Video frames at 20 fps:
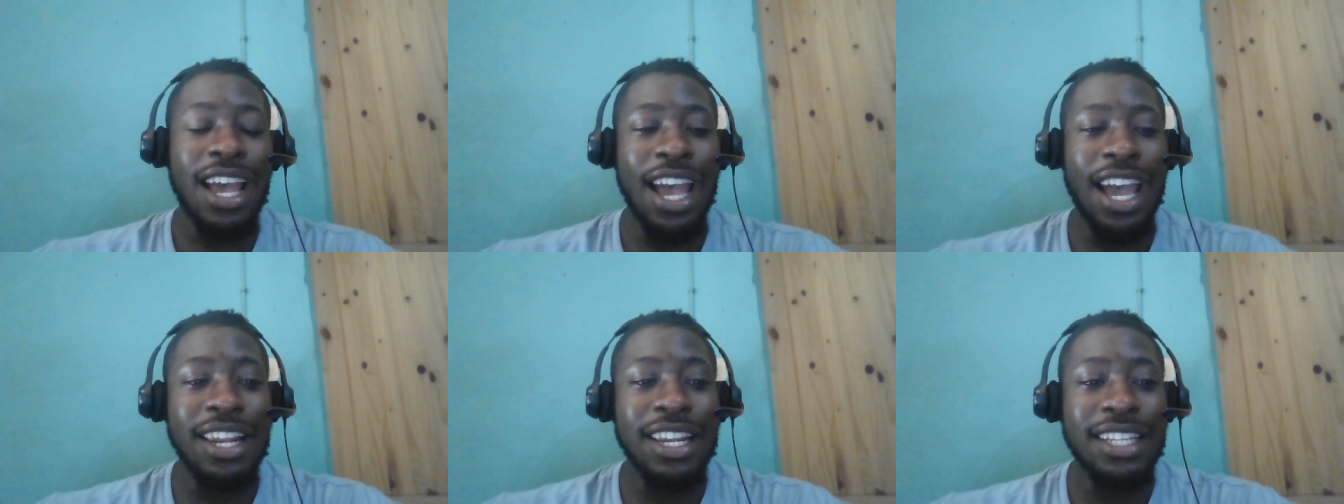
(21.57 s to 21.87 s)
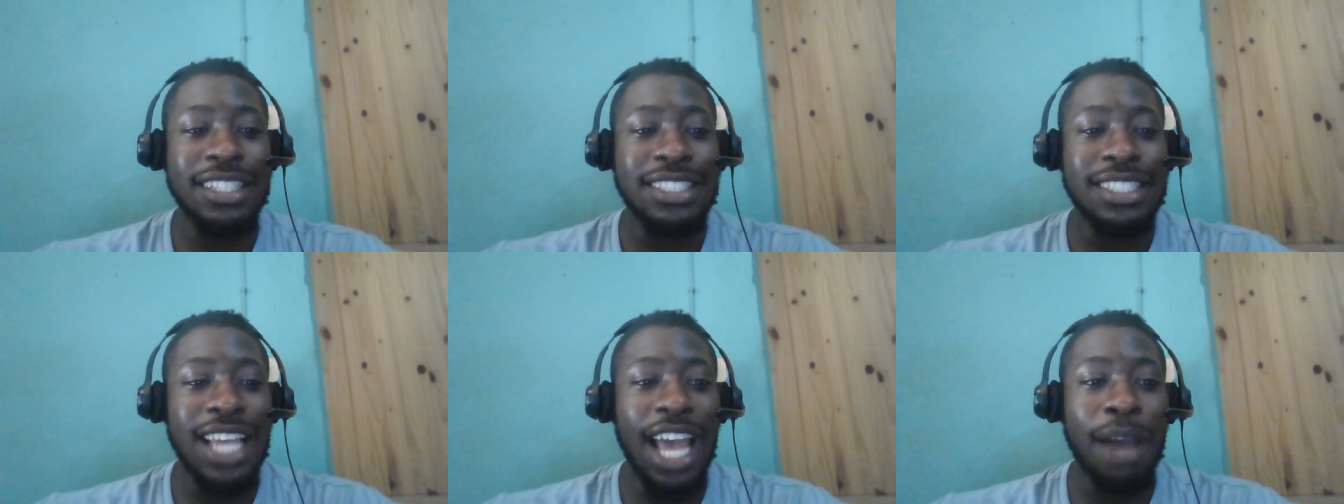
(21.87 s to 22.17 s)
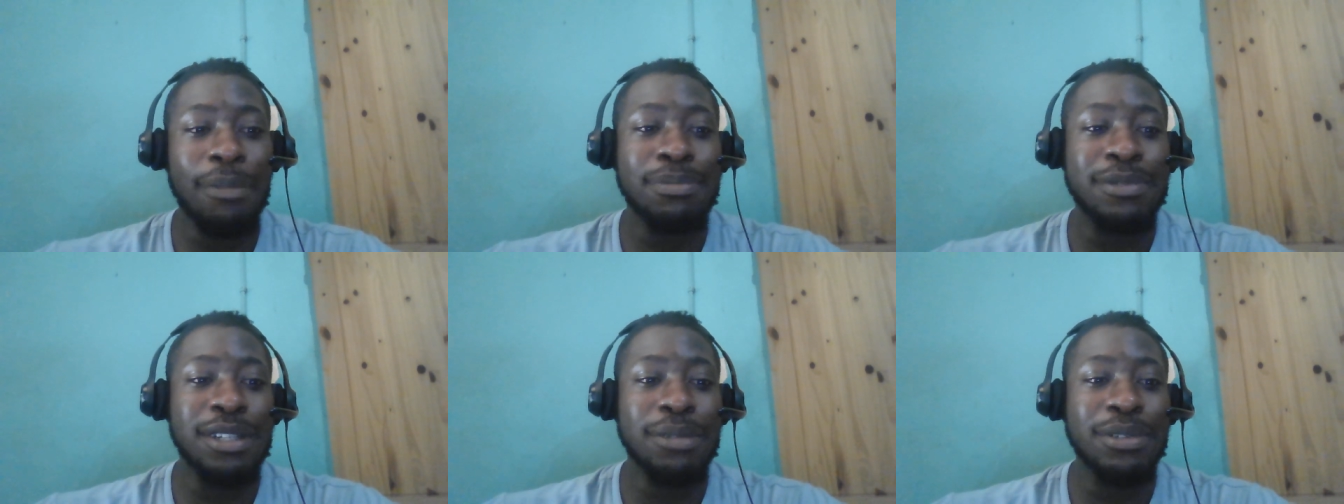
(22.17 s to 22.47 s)
an
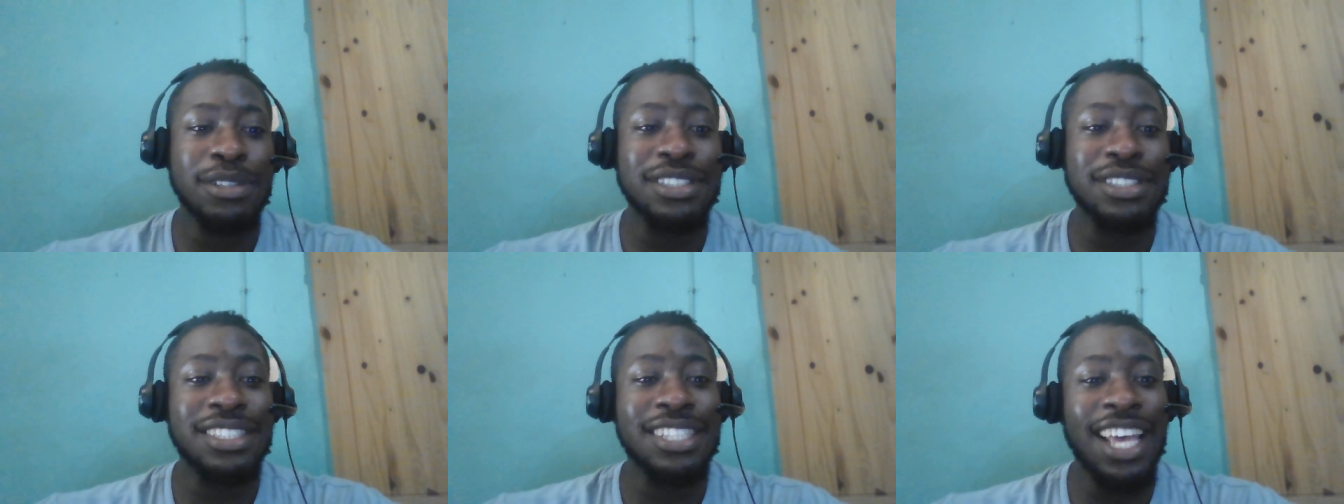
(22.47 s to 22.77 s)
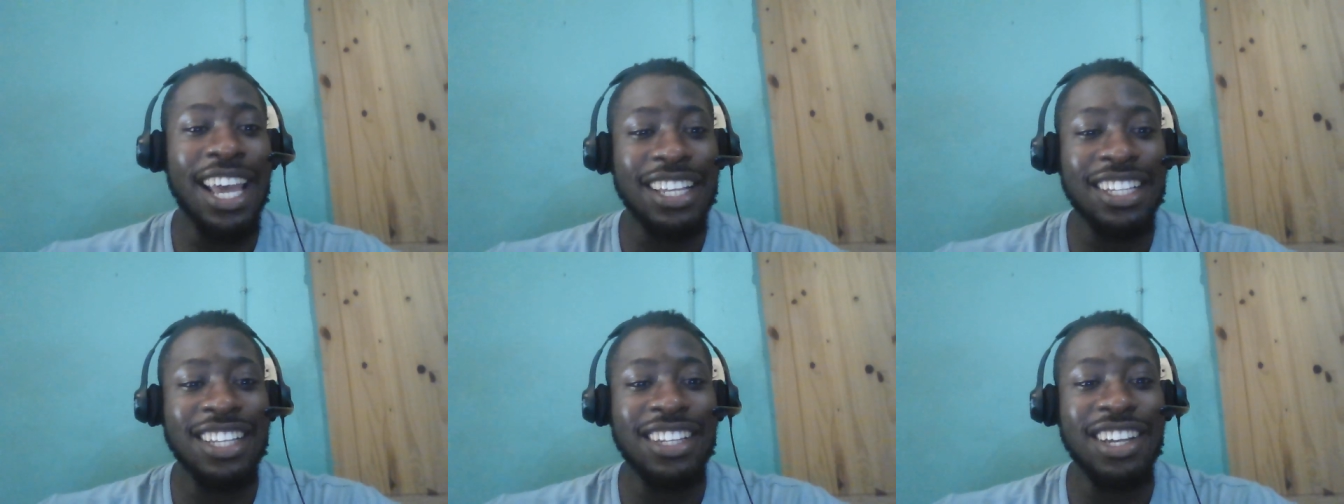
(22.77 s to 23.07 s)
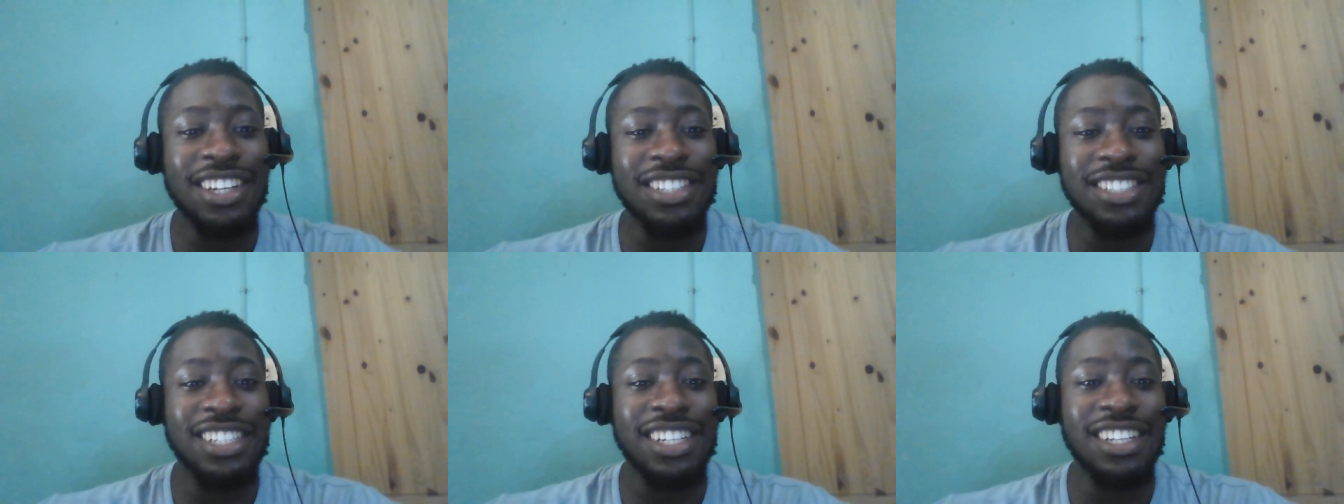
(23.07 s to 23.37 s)
adaptable,
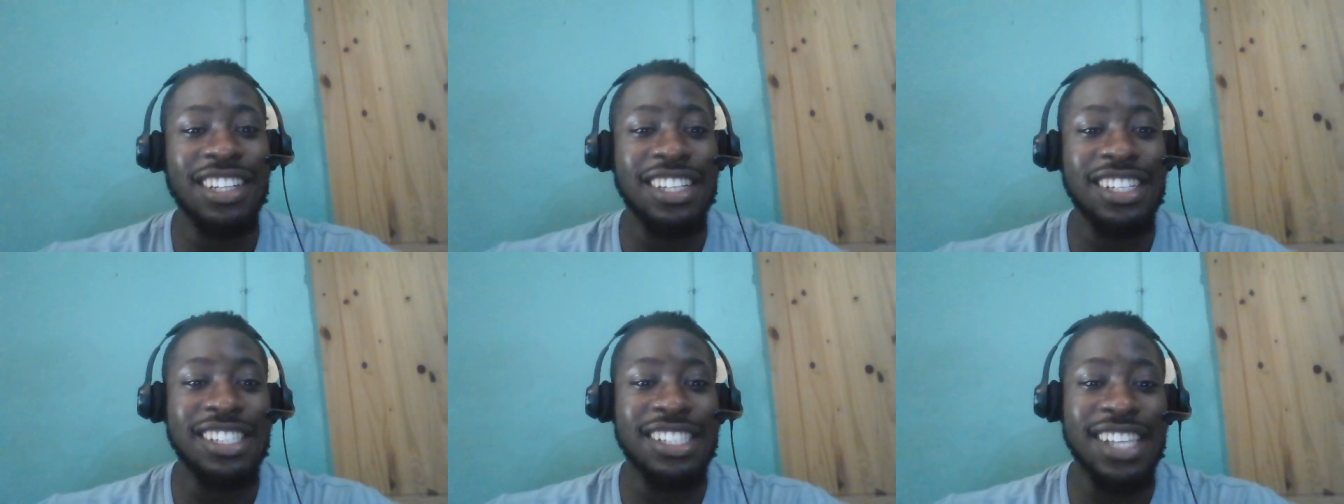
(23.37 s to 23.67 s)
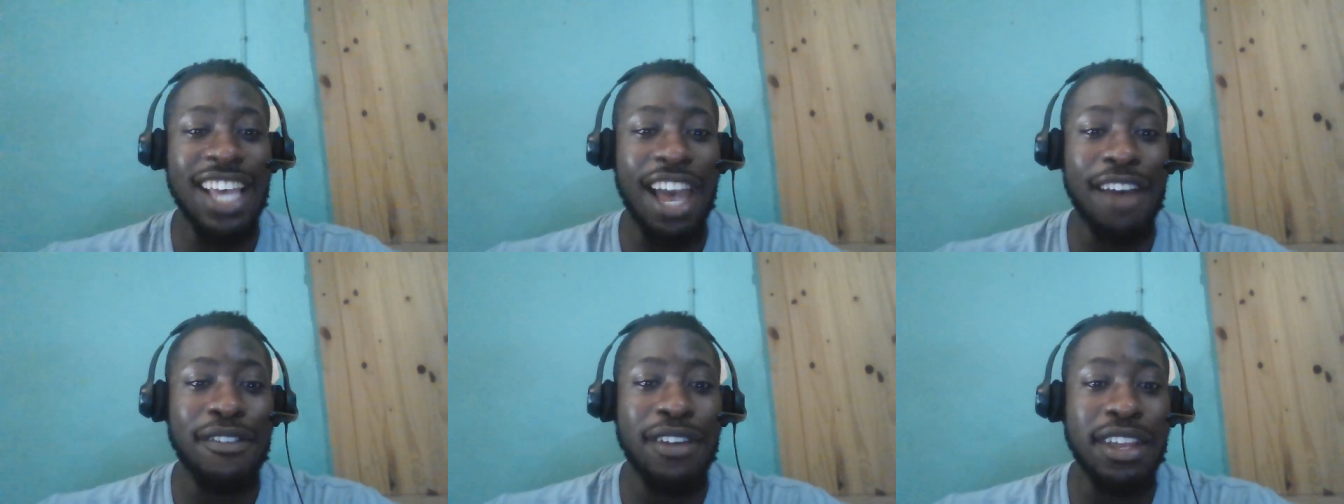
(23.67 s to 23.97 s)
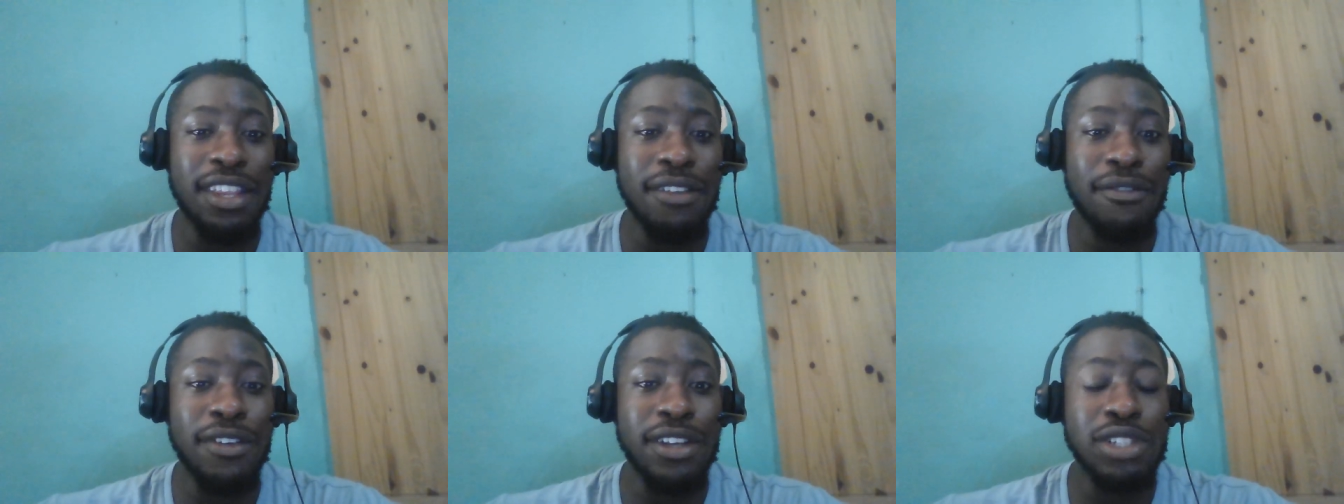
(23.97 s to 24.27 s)
technologically savvy
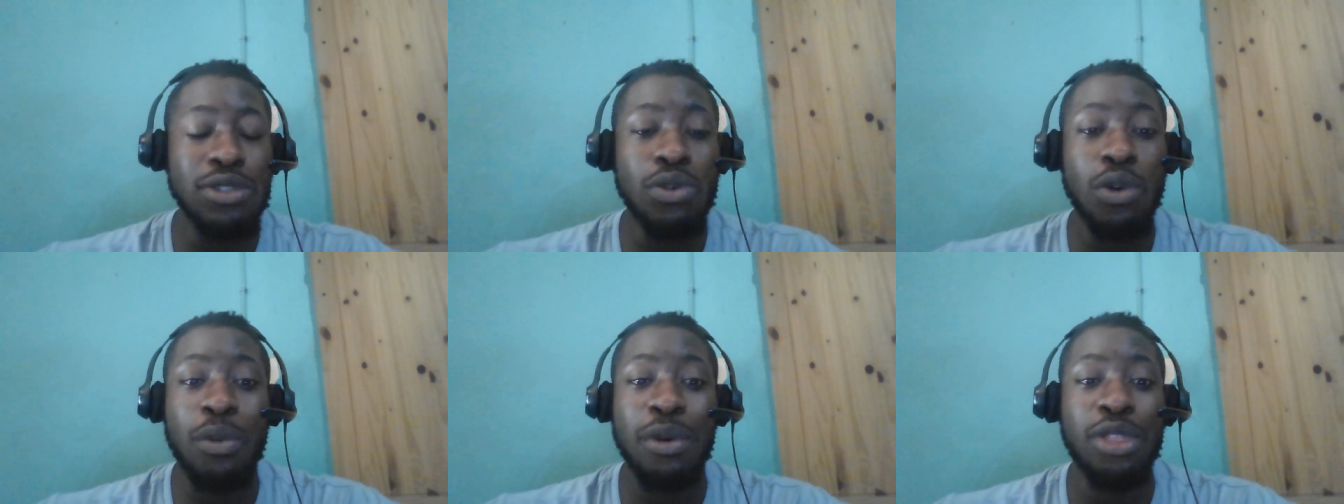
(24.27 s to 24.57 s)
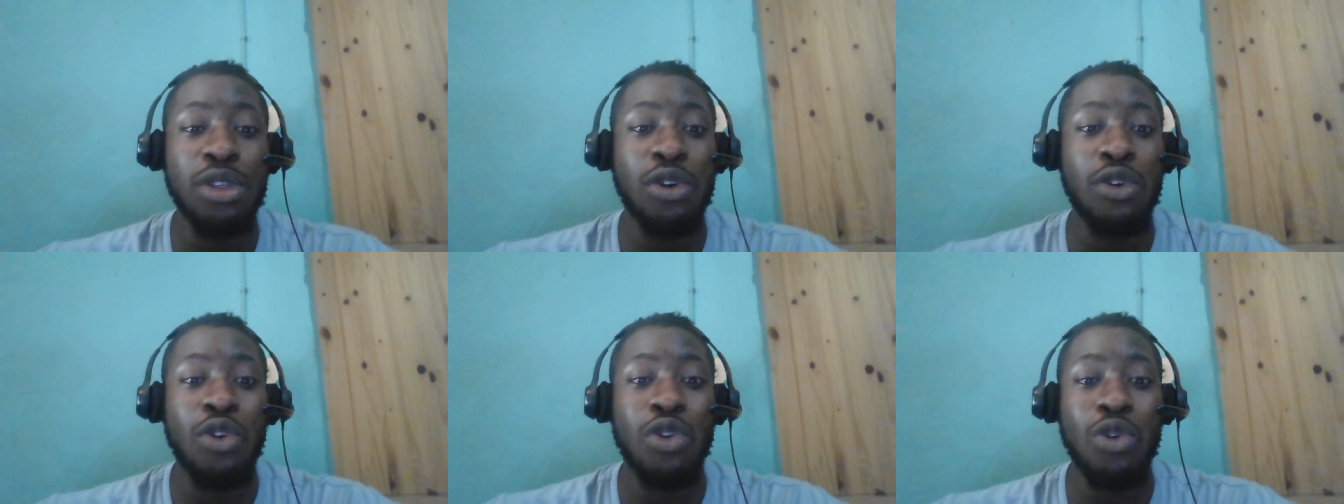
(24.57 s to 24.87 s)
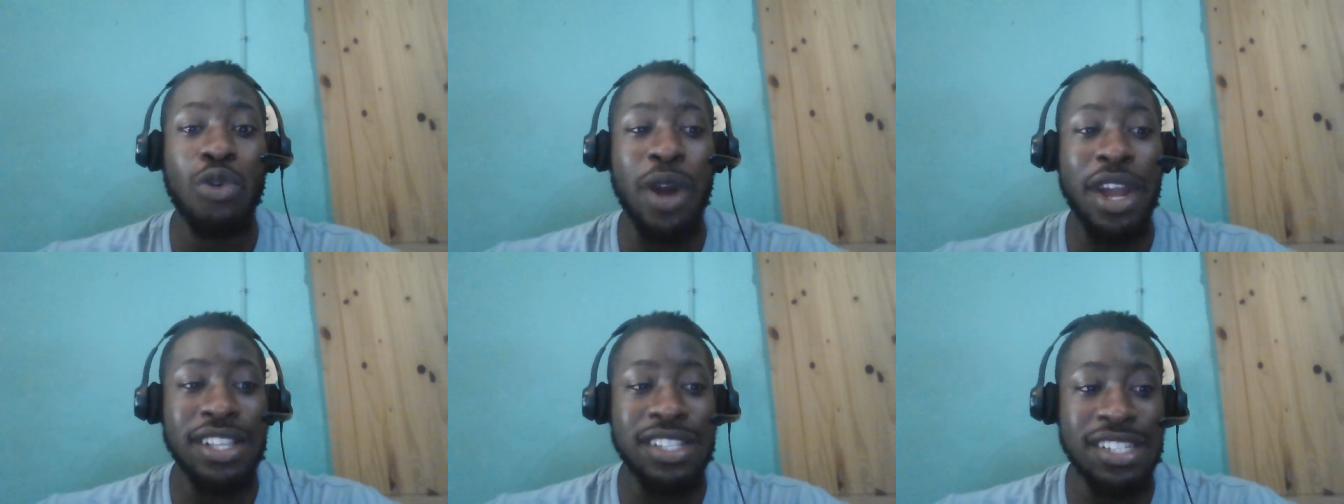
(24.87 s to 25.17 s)
individual with a
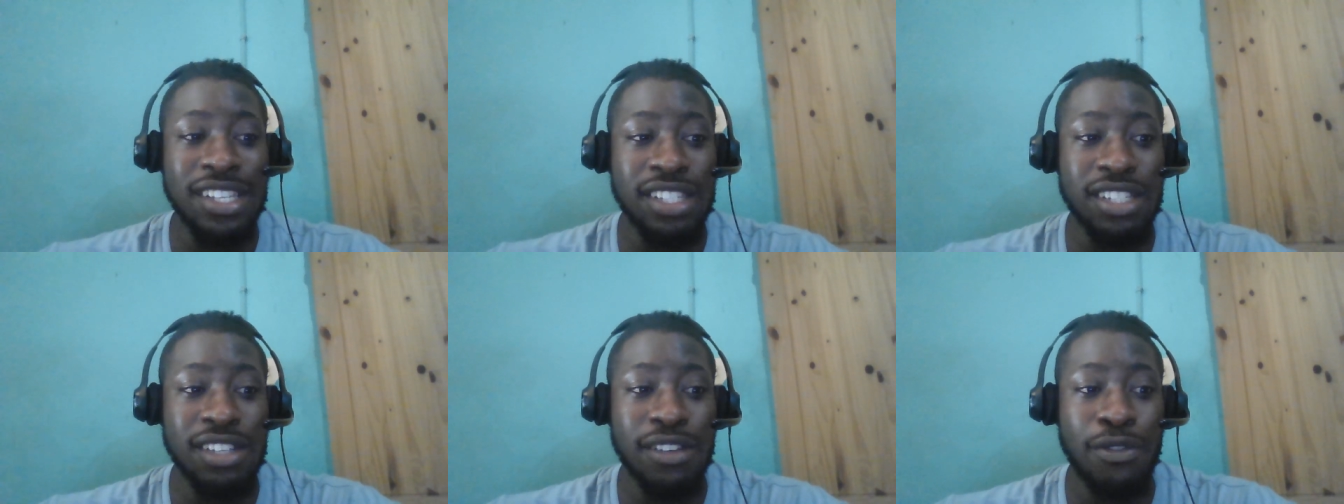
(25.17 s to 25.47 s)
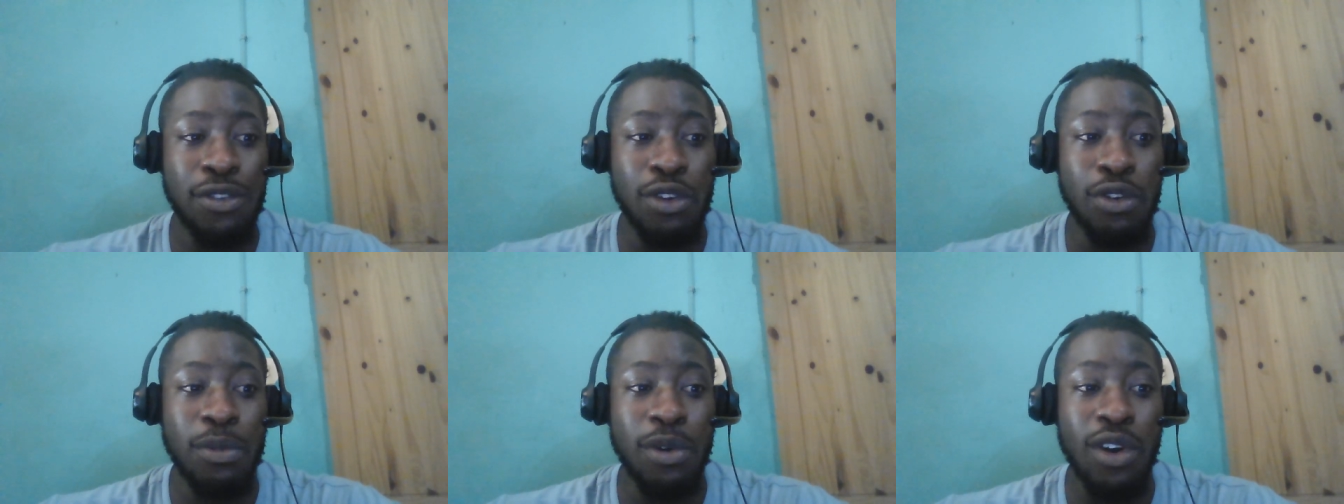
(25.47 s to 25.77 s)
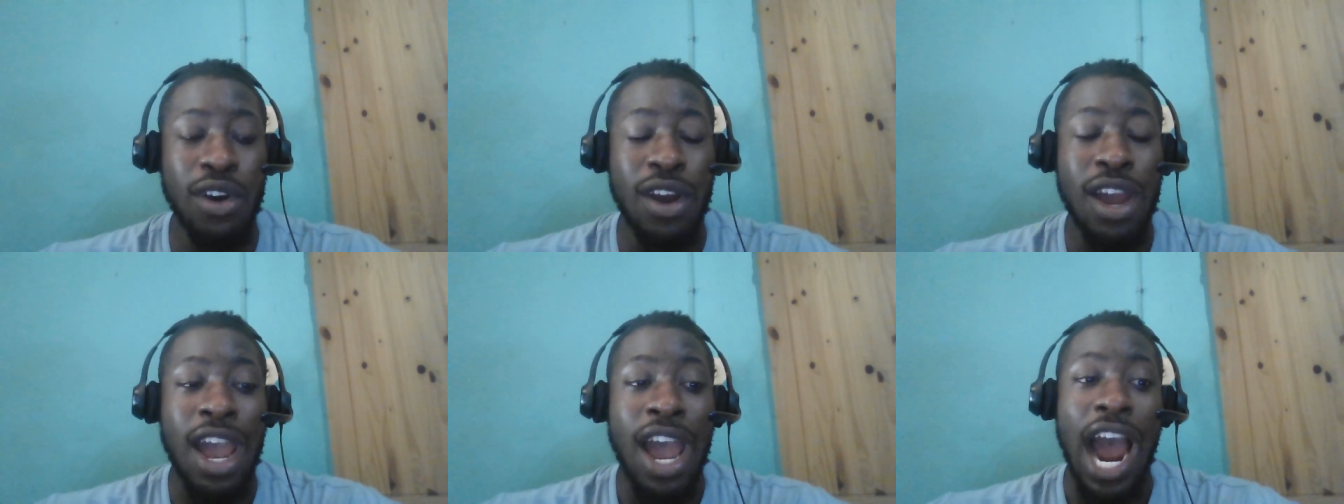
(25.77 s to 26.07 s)
great sense of humor.